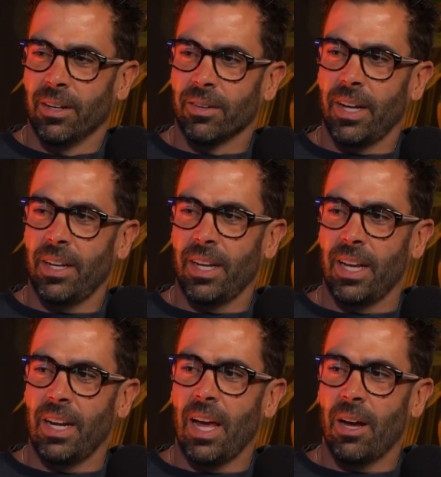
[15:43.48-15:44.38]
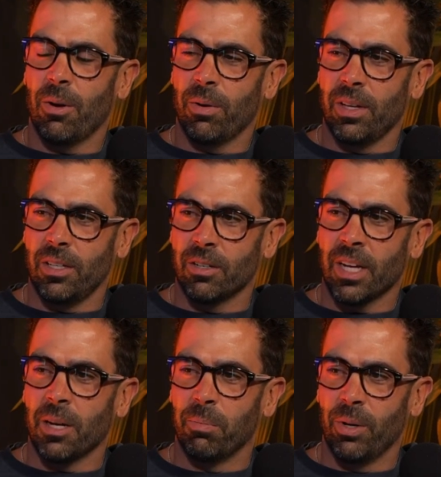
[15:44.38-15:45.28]
right? And now you're
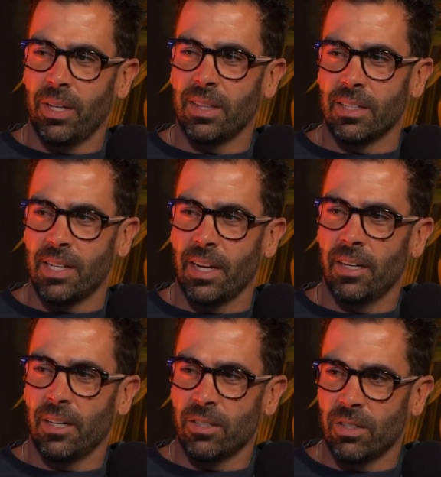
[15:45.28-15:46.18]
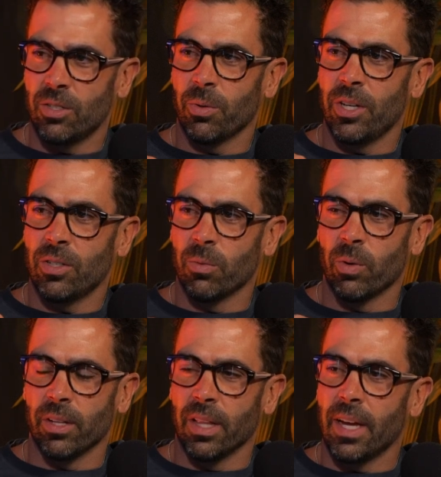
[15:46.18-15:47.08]
kind of putting the tenant in a situation
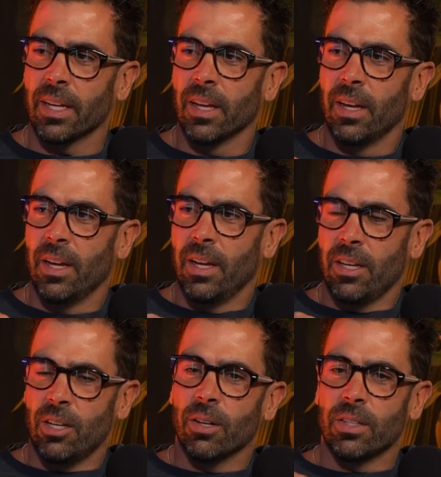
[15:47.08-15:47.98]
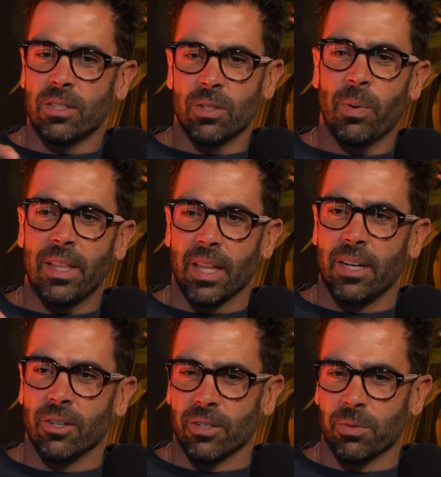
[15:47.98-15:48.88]
where this is why
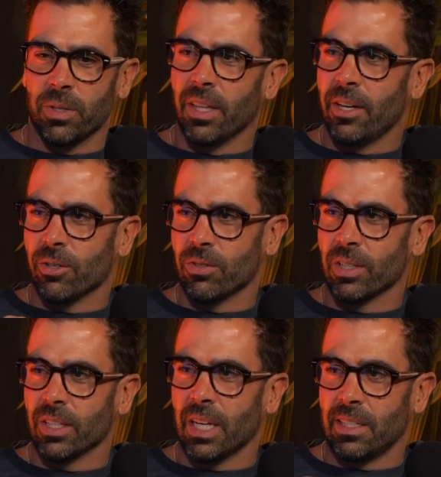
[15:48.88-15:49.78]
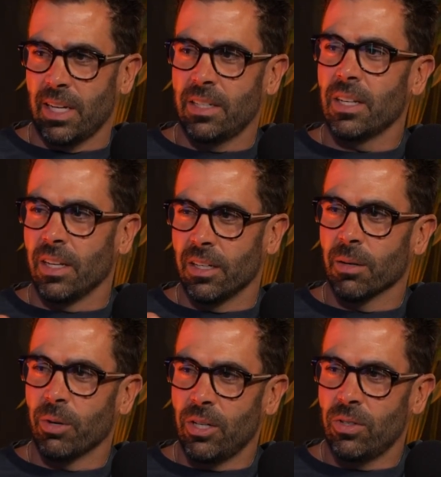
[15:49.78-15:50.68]
when lenders look at like debt to
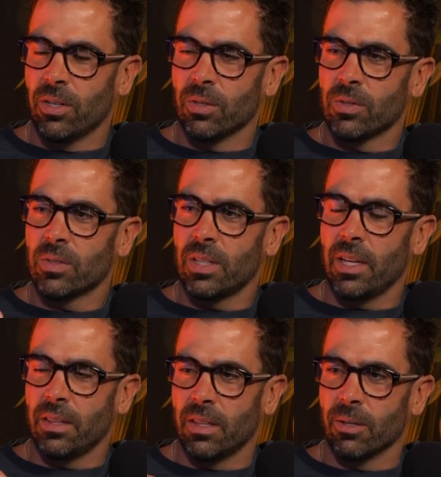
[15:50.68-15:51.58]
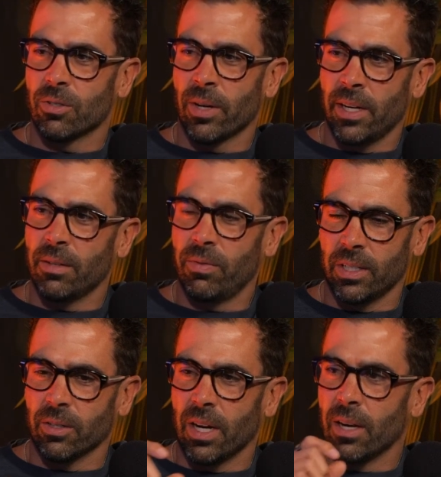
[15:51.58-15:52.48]
income ratios, they're trying to
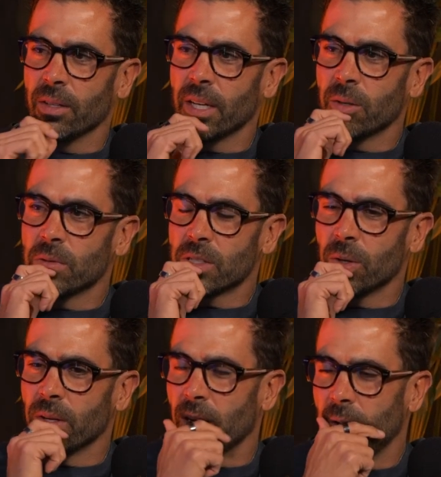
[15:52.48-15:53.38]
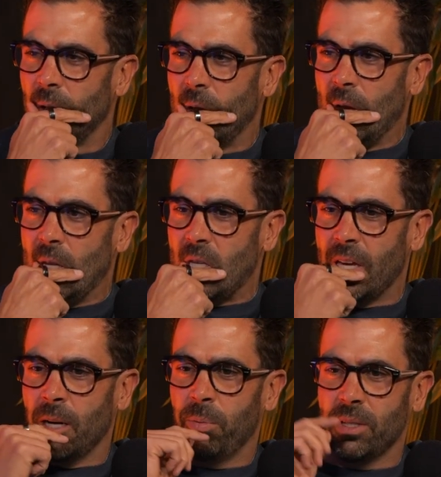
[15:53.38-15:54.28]
figure out like what's going on. You
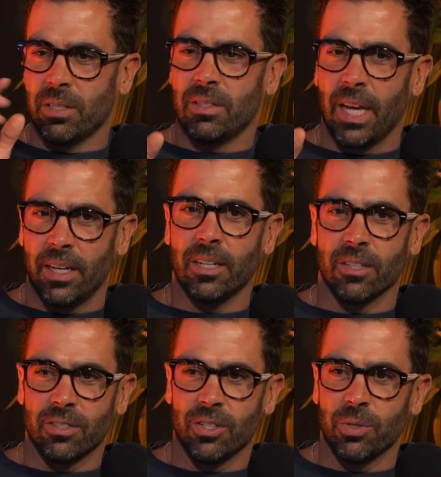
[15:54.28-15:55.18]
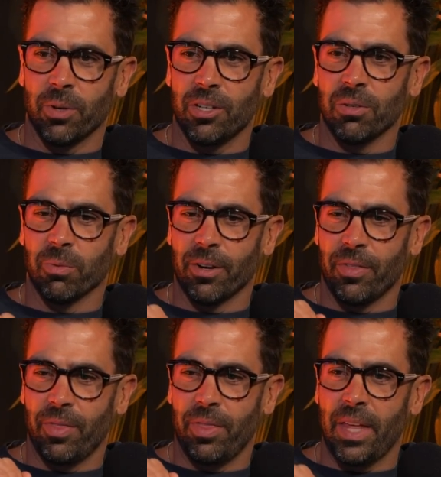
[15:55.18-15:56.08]
kind of put the tenant in a situation where
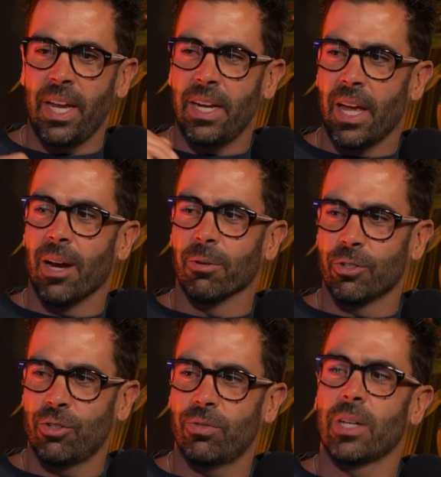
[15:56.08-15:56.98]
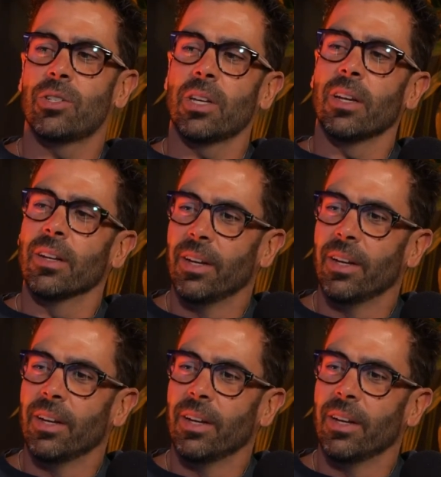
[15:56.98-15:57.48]
they now are stretching,